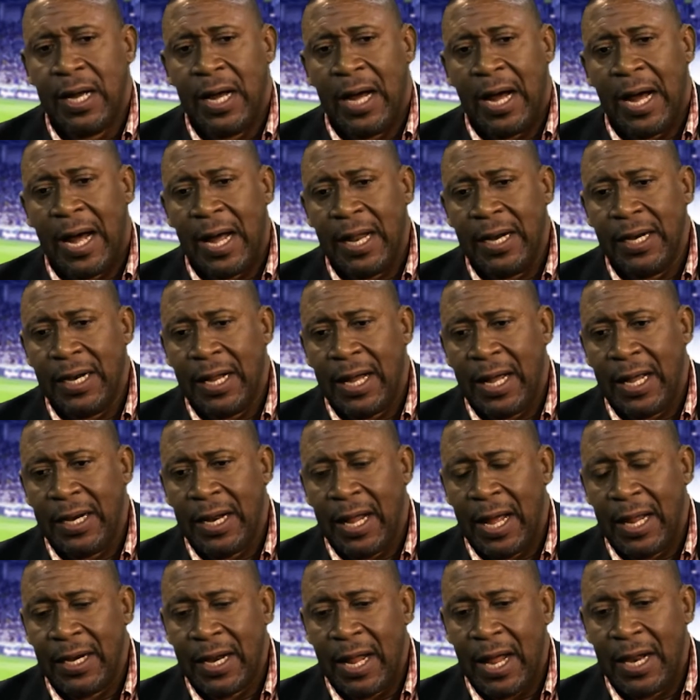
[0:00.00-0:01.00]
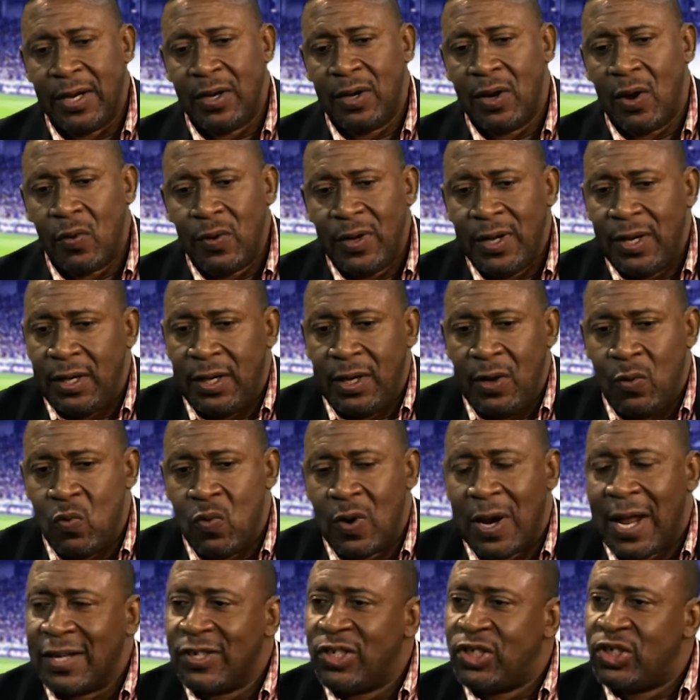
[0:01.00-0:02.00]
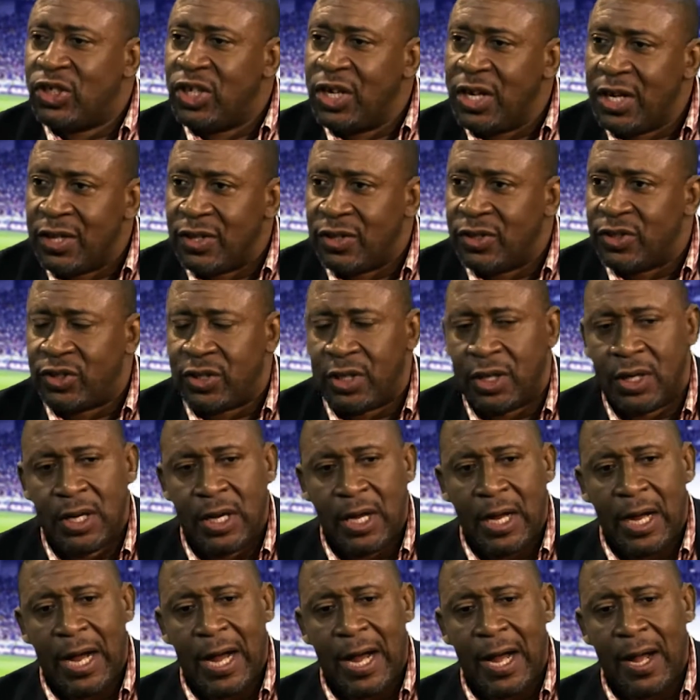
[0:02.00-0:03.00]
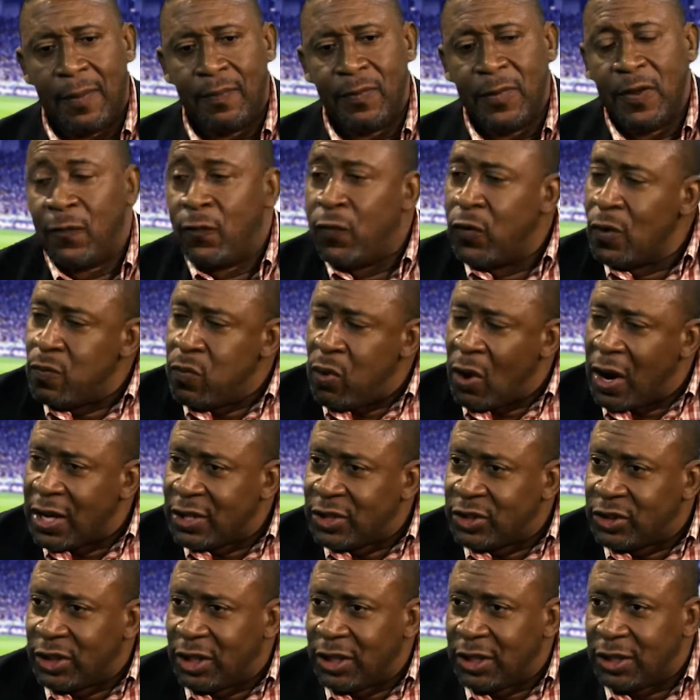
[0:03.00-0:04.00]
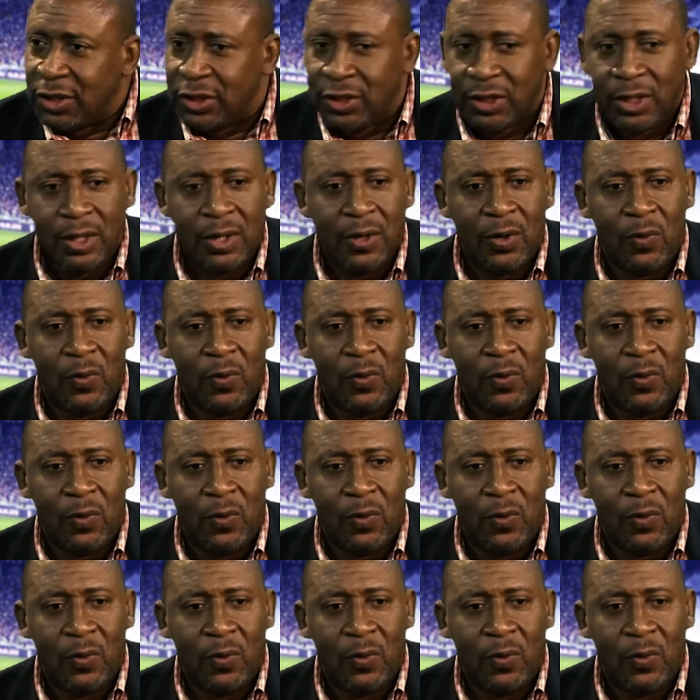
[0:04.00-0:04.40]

And now that the world has changed, the football has changed.